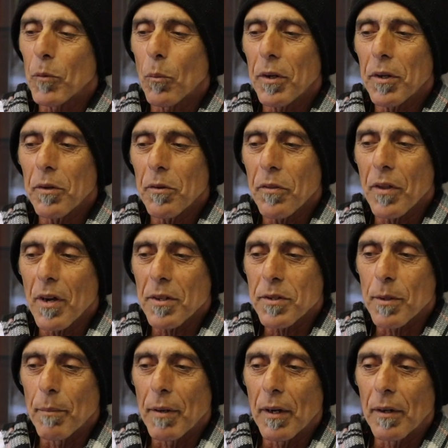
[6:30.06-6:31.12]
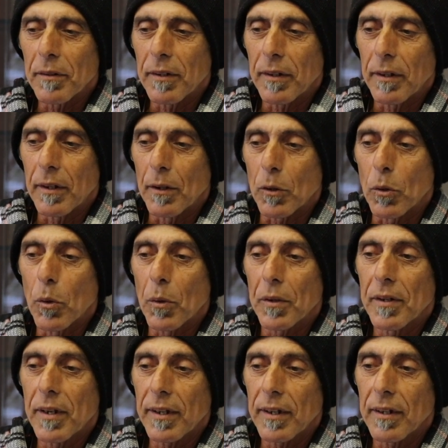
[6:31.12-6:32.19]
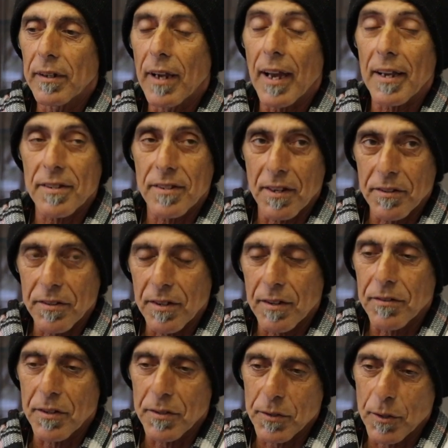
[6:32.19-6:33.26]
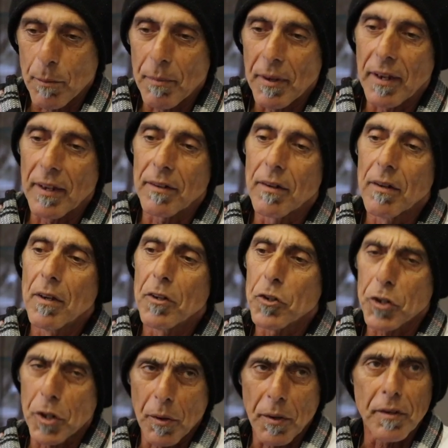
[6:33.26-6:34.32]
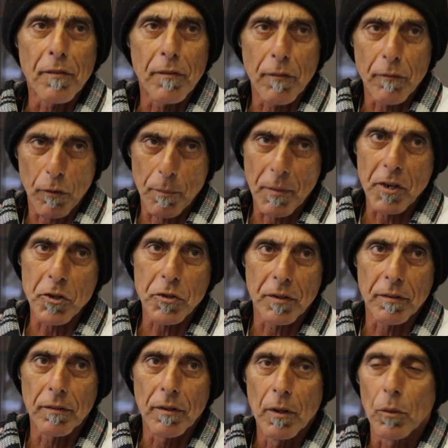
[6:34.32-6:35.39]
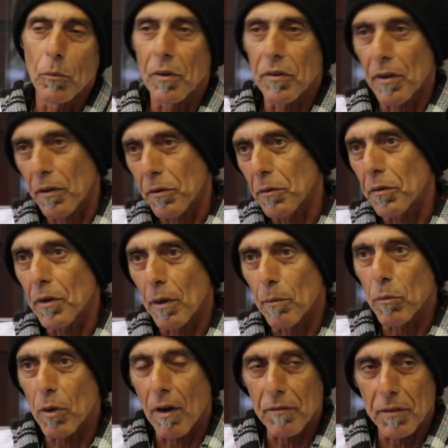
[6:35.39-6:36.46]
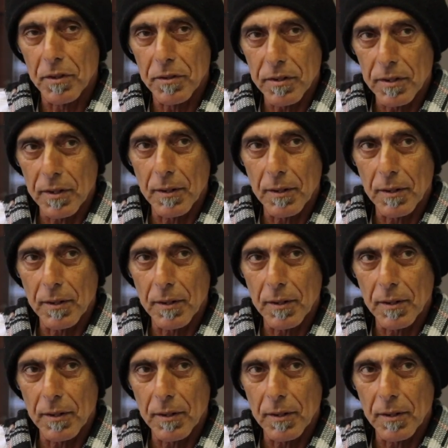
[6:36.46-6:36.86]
What are your thoughts about the coordinated access system and sharing of information with other nonprofits?